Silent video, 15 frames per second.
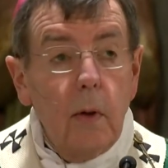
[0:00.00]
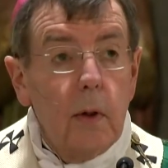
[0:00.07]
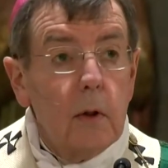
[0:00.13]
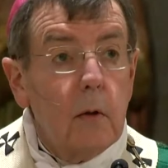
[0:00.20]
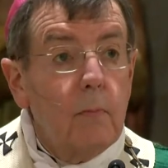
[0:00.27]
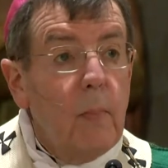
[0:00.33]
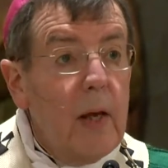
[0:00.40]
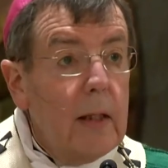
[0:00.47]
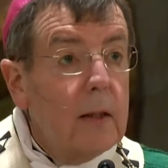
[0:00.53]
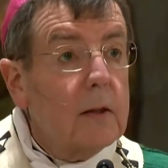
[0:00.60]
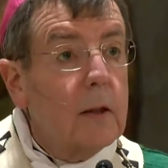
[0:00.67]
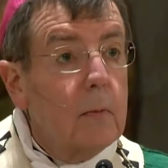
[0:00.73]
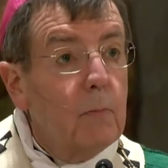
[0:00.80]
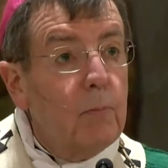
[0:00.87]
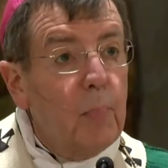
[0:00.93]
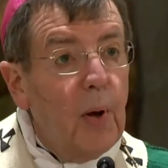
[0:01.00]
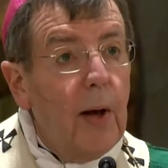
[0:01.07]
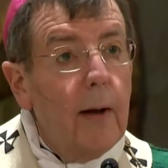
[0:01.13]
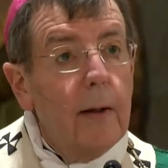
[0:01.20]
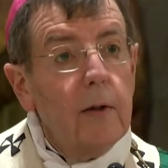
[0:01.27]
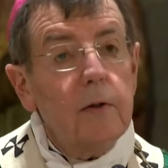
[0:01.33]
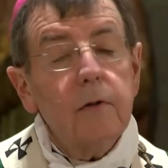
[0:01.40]
and make them
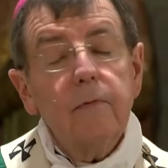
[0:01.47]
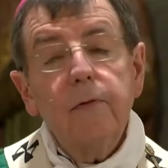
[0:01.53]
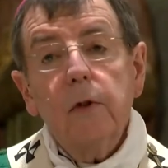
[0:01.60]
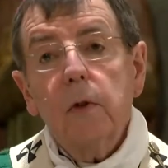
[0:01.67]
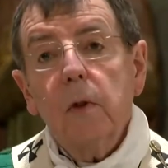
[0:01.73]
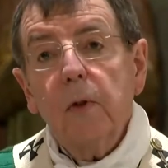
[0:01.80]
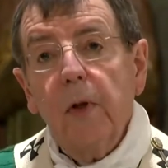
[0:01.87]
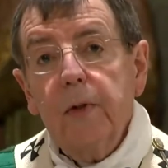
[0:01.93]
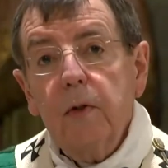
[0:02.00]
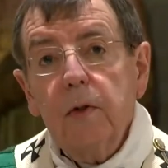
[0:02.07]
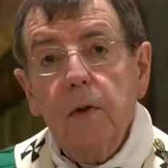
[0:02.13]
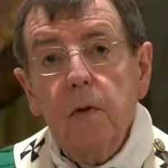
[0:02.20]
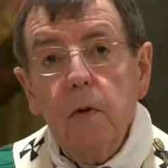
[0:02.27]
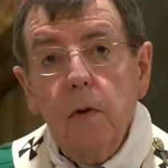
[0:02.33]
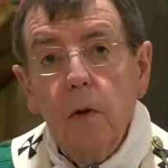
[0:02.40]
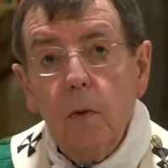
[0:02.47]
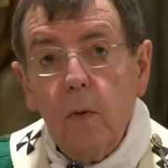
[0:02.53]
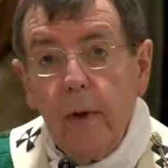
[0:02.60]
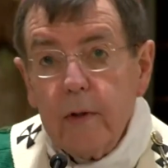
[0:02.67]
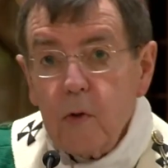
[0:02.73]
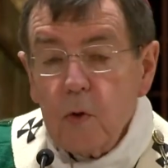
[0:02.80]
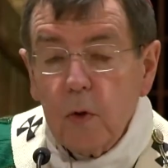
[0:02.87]
part of your Lenten
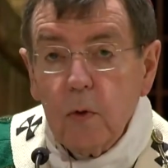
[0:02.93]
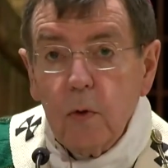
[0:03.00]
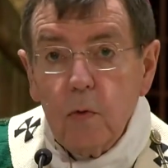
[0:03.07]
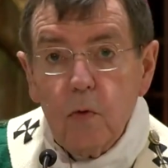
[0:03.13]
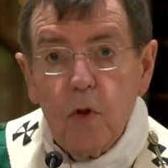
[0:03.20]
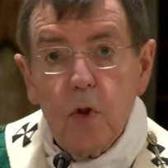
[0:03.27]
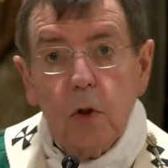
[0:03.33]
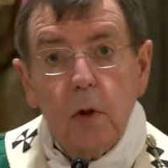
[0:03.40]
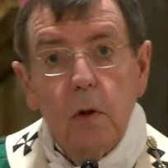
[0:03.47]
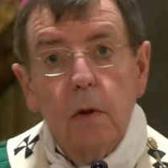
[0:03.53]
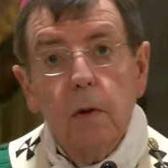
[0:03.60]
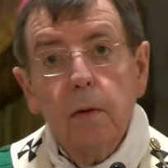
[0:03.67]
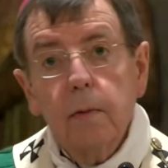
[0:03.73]
resolution.